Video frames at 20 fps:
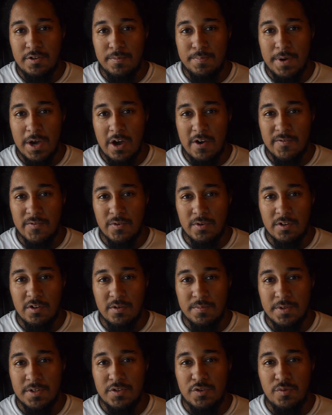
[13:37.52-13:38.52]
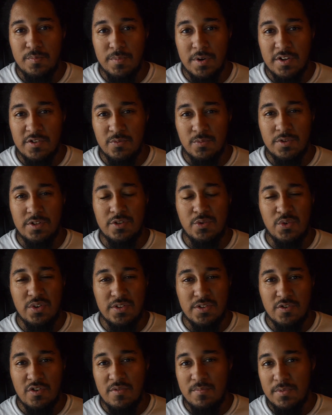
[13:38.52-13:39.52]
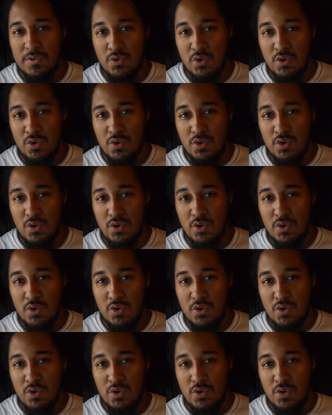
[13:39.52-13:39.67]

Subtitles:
powerful, a little bit too much when doing certain